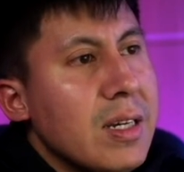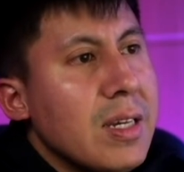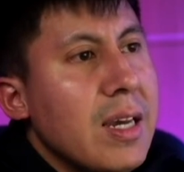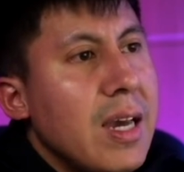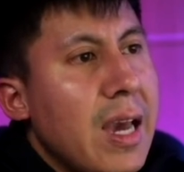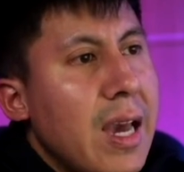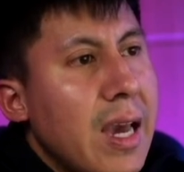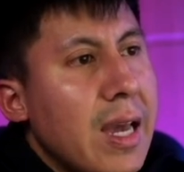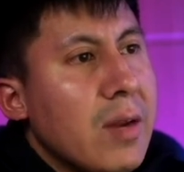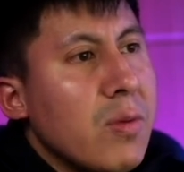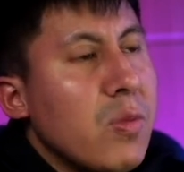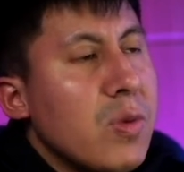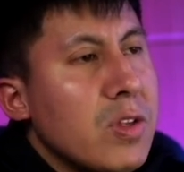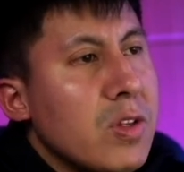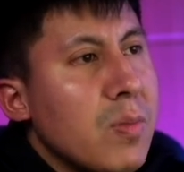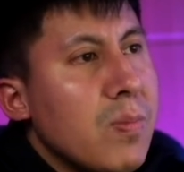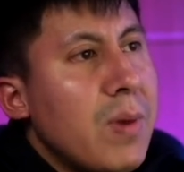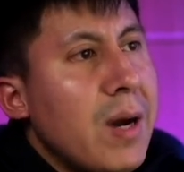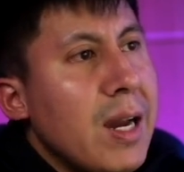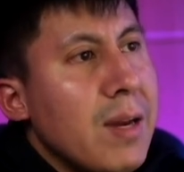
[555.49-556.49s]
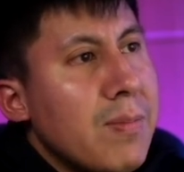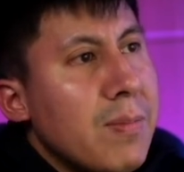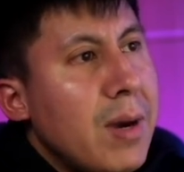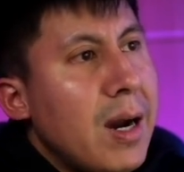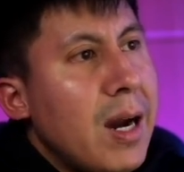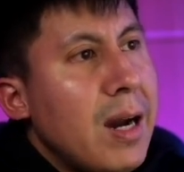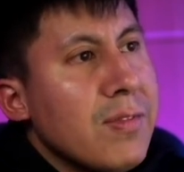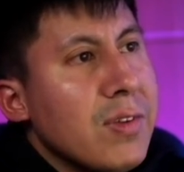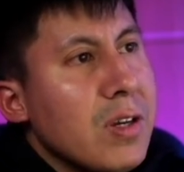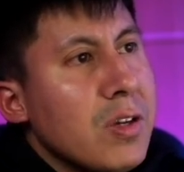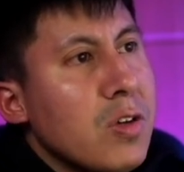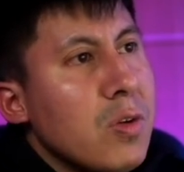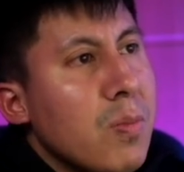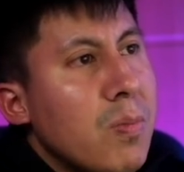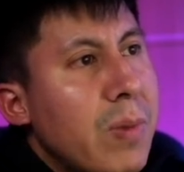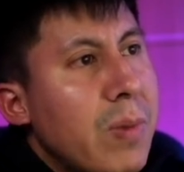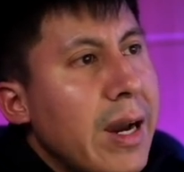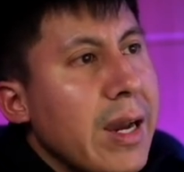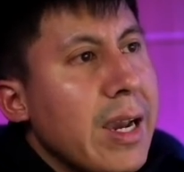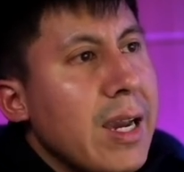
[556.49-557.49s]
and when you buy Mavia, you
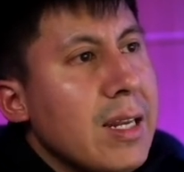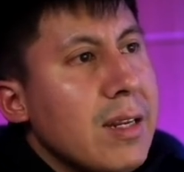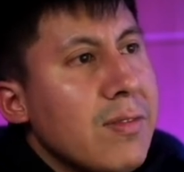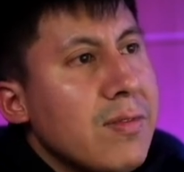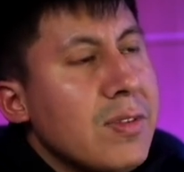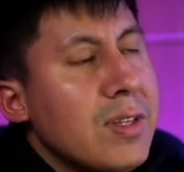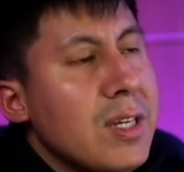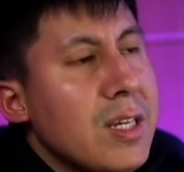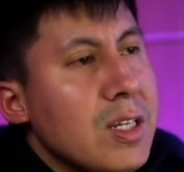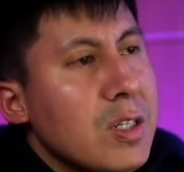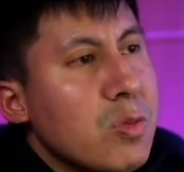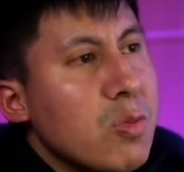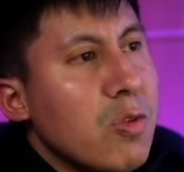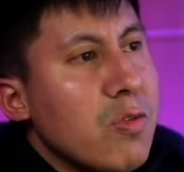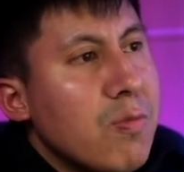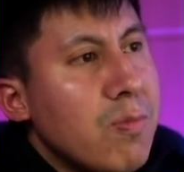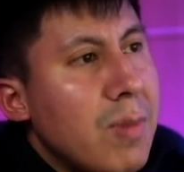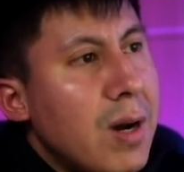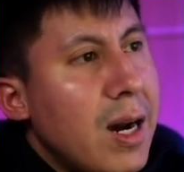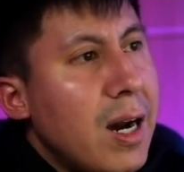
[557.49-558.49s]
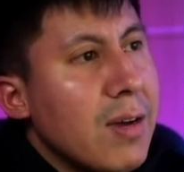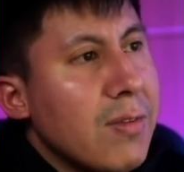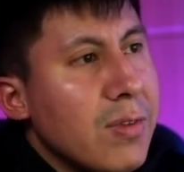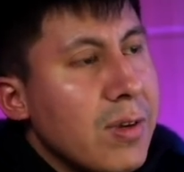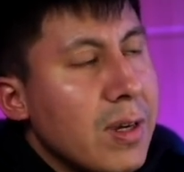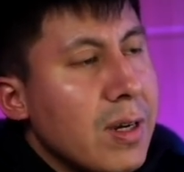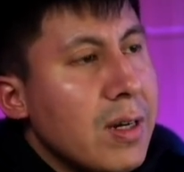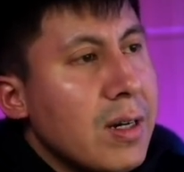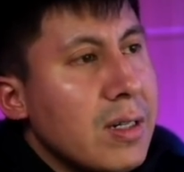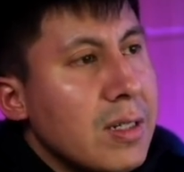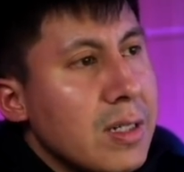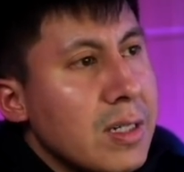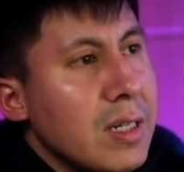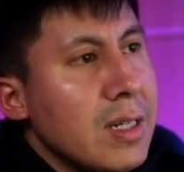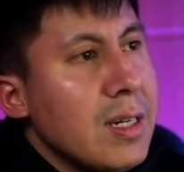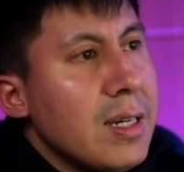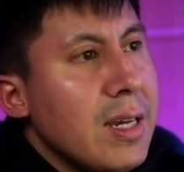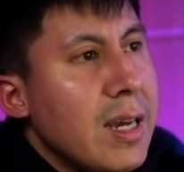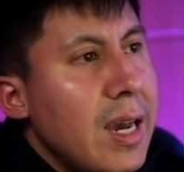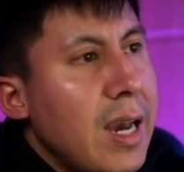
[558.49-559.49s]
buy N F Ts with Mavia,
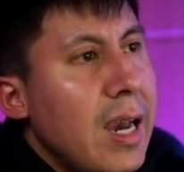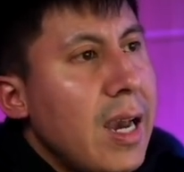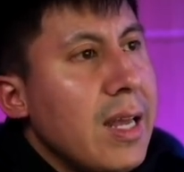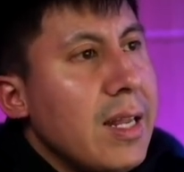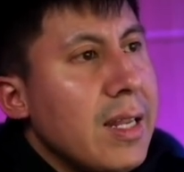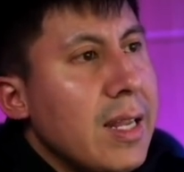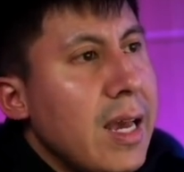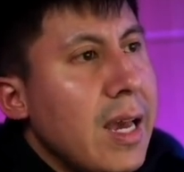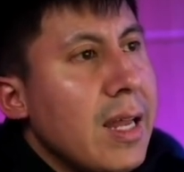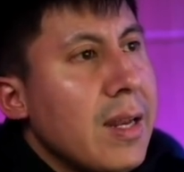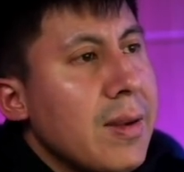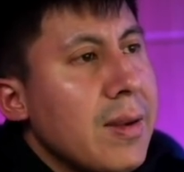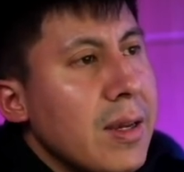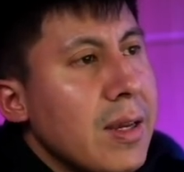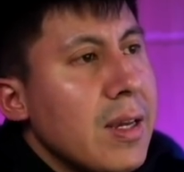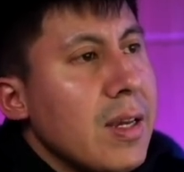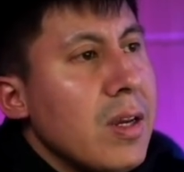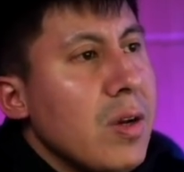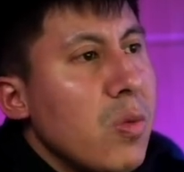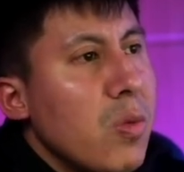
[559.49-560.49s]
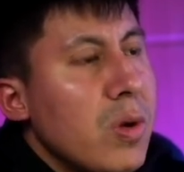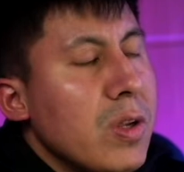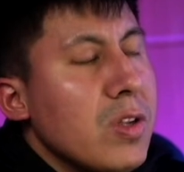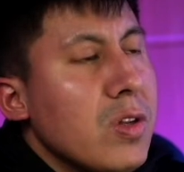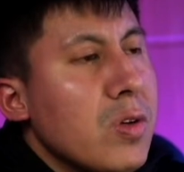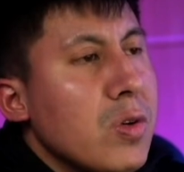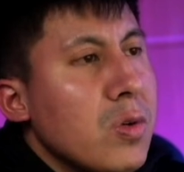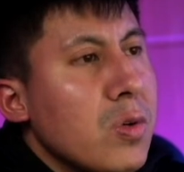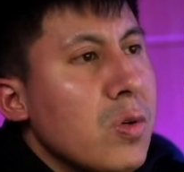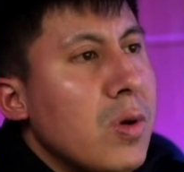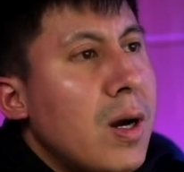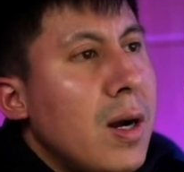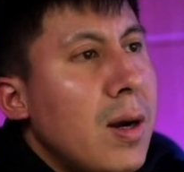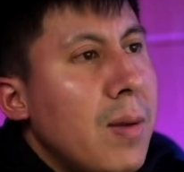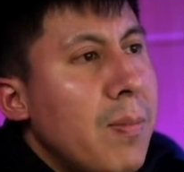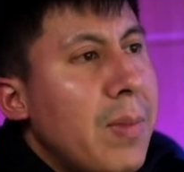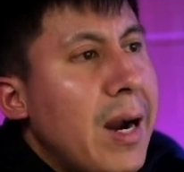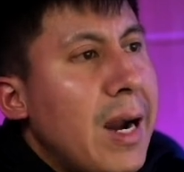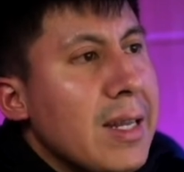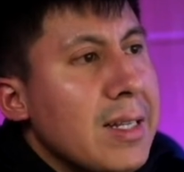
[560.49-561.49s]
and then when you
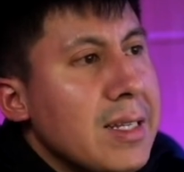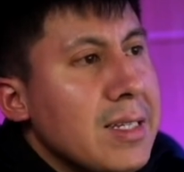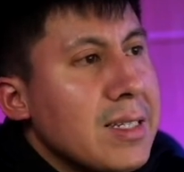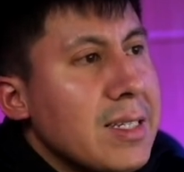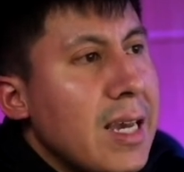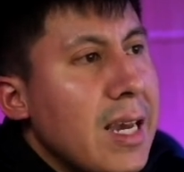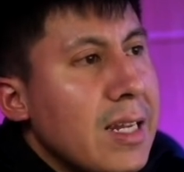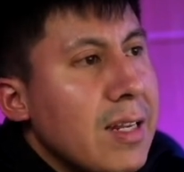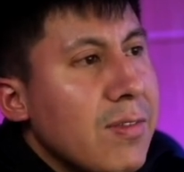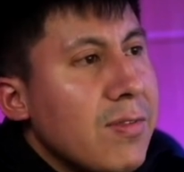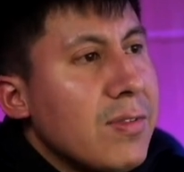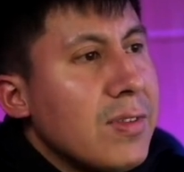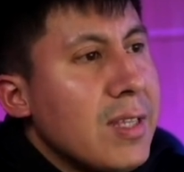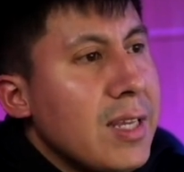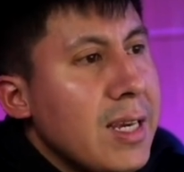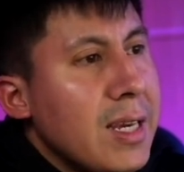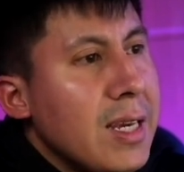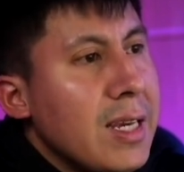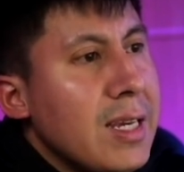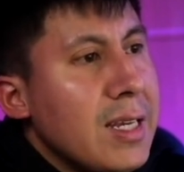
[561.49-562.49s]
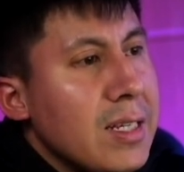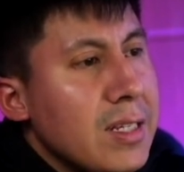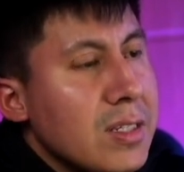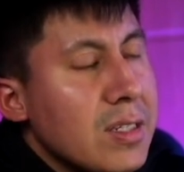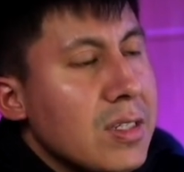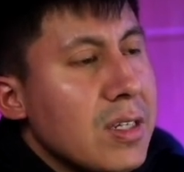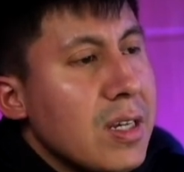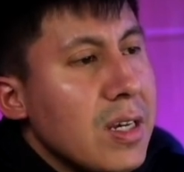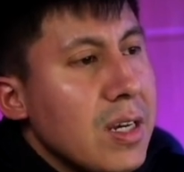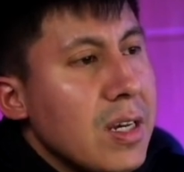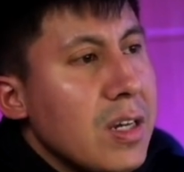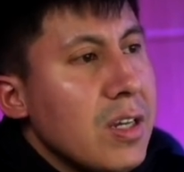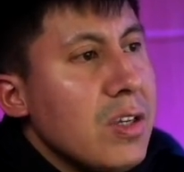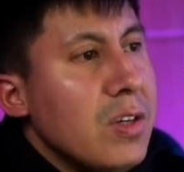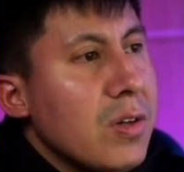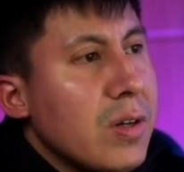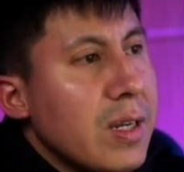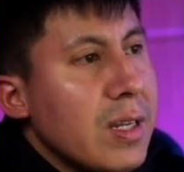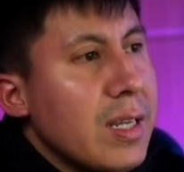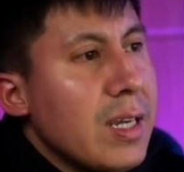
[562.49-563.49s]
um, buy these N F Ts,
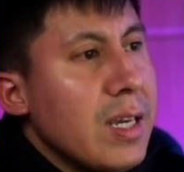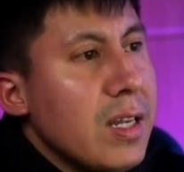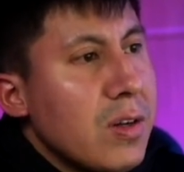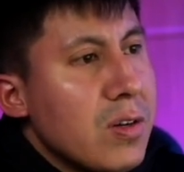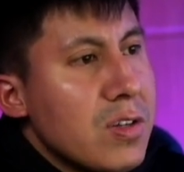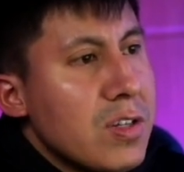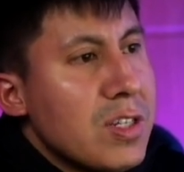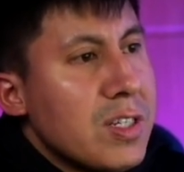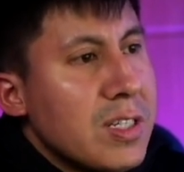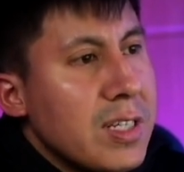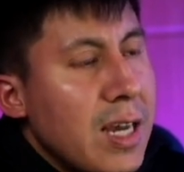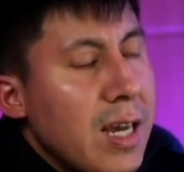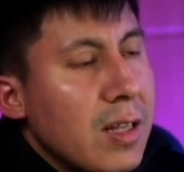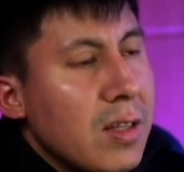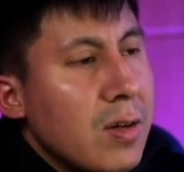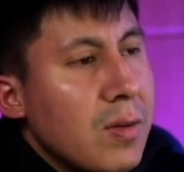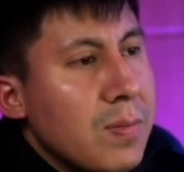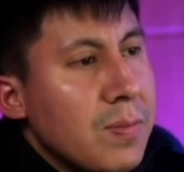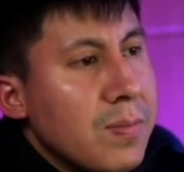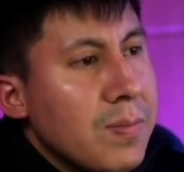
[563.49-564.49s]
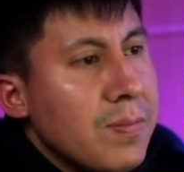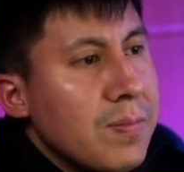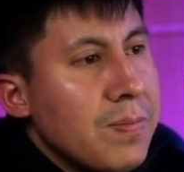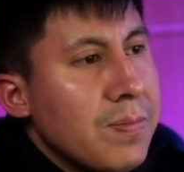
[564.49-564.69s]
you can either sell them,